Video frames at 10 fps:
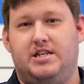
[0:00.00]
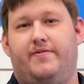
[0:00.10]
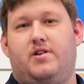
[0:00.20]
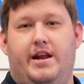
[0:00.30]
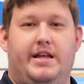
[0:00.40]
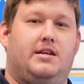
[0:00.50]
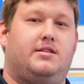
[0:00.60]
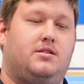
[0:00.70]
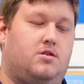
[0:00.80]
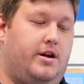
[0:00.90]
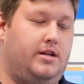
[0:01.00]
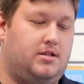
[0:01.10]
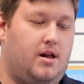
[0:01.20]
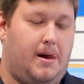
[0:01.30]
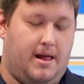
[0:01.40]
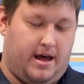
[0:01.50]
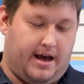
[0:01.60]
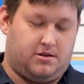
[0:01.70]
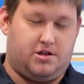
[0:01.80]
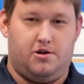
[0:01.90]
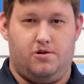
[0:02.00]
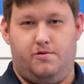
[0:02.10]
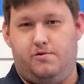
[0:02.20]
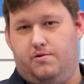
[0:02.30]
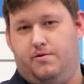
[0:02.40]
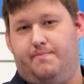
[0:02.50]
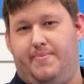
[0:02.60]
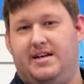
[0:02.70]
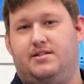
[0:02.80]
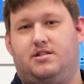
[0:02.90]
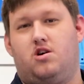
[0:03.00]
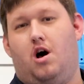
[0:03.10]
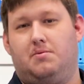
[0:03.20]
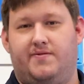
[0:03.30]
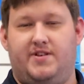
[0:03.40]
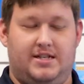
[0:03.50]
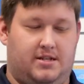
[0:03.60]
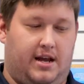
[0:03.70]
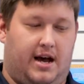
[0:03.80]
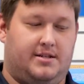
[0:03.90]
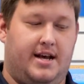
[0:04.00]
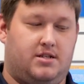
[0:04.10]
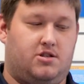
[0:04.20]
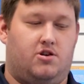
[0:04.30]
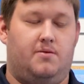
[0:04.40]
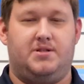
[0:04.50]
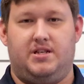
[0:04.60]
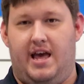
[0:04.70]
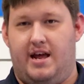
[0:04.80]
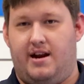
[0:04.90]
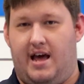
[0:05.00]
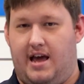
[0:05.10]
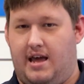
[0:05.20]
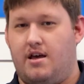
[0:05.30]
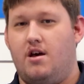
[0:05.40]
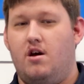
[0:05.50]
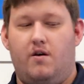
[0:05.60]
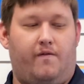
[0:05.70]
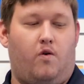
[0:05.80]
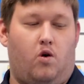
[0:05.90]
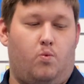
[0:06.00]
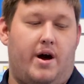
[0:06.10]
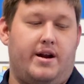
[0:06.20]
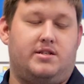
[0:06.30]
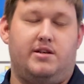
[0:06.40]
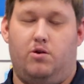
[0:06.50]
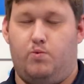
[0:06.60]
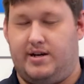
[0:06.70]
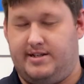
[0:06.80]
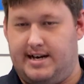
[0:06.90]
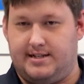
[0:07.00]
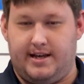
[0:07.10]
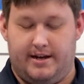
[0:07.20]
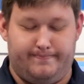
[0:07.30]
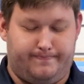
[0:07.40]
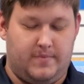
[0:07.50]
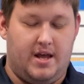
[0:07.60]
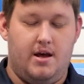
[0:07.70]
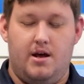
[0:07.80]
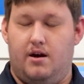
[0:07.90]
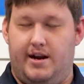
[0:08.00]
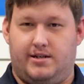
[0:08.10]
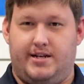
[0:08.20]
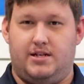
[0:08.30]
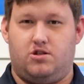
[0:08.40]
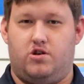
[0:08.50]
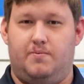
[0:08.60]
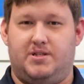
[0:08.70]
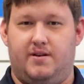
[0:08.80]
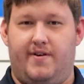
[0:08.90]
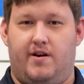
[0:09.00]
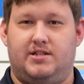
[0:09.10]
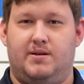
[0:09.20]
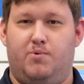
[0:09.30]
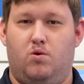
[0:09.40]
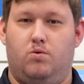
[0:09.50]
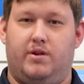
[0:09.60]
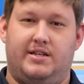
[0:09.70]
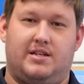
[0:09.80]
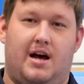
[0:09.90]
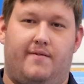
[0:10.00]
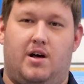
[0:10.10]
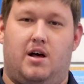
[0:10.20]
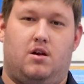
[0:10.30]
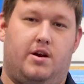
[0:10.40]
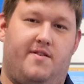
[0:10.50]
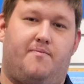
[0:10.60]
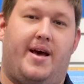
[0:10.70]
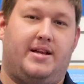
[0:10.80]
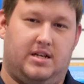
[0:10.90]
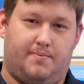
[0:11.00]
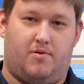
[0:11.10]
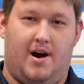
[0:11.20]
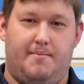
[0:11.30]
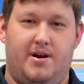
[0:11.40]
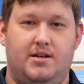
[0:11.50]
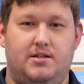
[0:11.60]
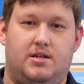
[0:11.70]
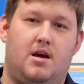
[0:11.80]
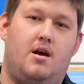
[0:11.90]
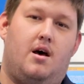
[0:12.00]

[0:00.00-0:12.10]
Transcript: range of cleaning accessories, our 2 basic types of testing are test strips and a 4-in-1 and 2-in-1 test kit. Now, test strips are very simple. These cover a lot of your basic parameters,